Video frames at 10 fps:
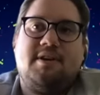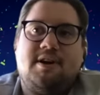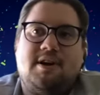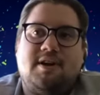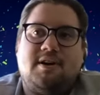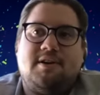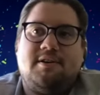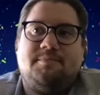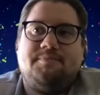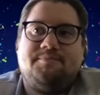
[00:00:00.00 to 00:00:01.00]

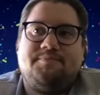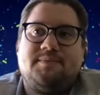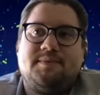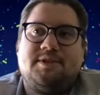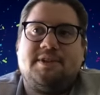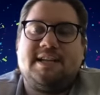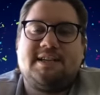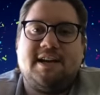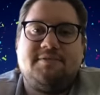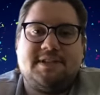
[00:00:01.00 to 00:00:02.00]
So that's
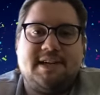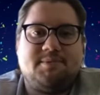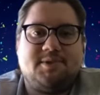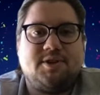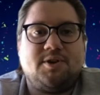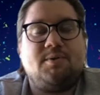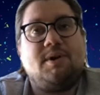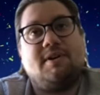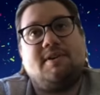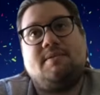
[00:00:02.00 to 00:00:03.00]
kind of example.
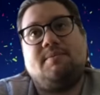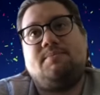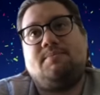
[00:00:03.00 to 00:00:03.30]
So